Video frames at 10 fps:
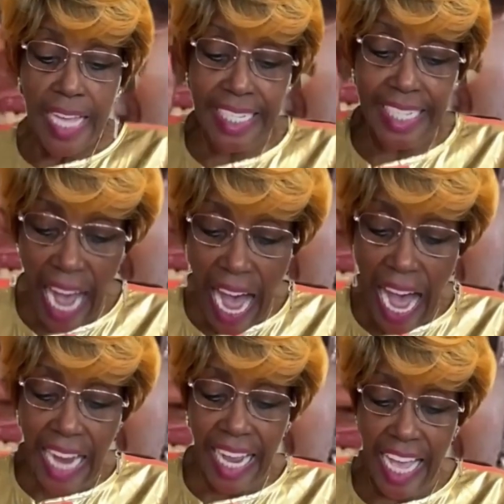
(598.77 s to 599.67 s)

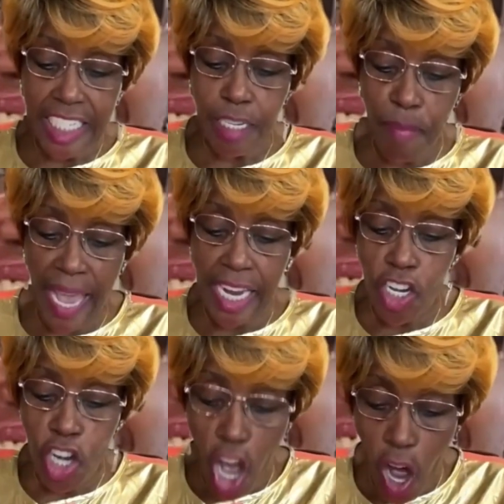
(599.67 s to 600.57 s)
God has made
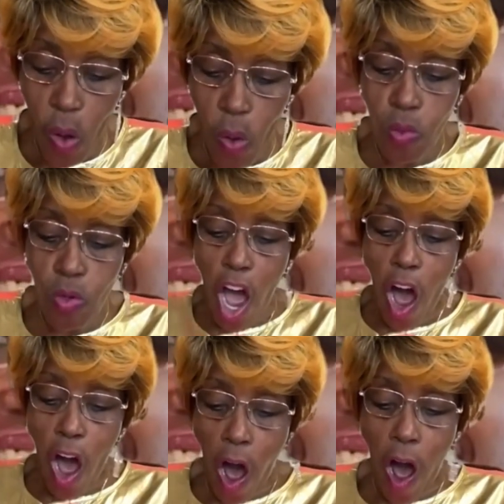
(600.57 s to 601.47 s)
known
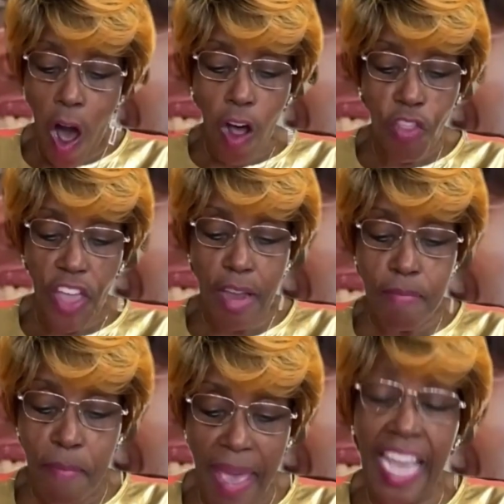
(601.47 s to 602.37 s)
all that
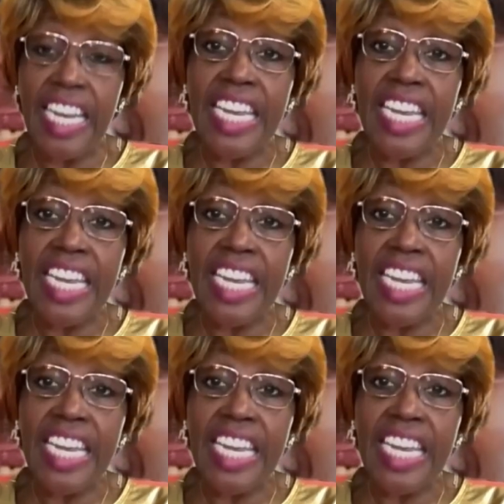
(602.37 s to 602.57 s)
man